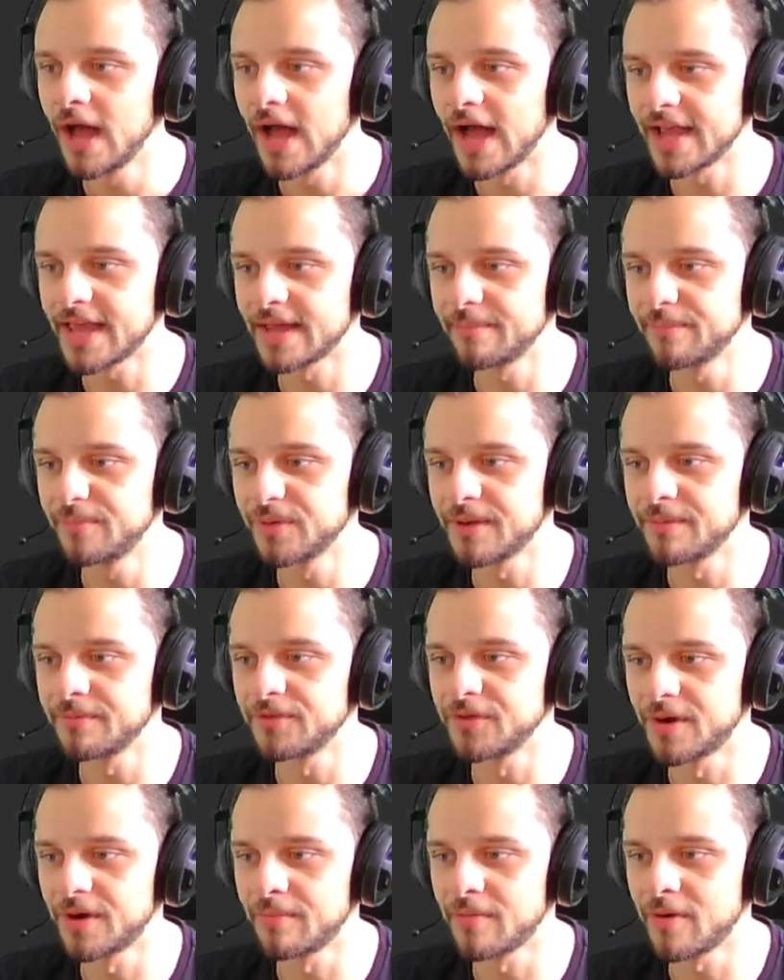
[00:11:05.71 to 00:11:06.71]
I can put a
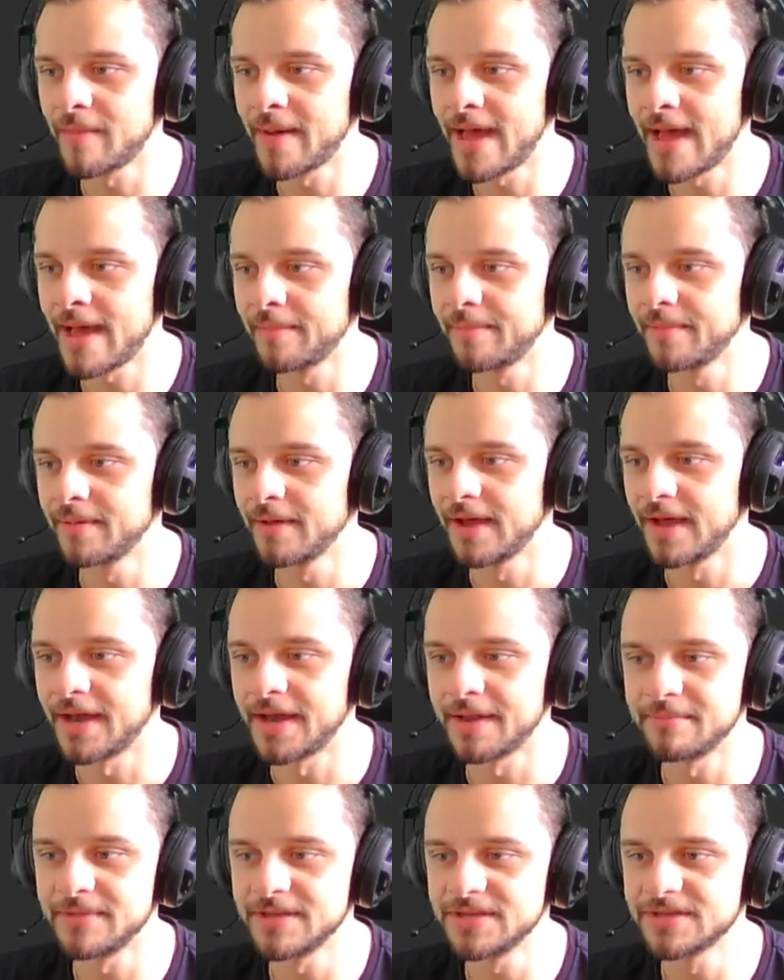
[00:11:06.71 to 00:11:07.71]
normal map,
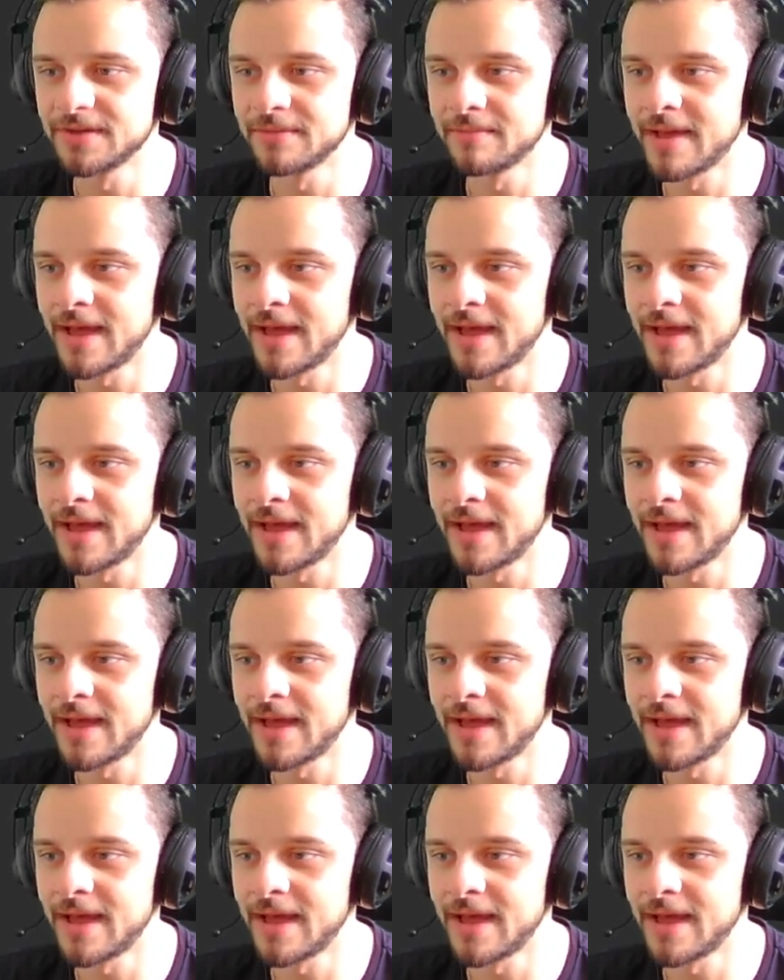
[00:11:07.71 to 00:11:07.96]
an emission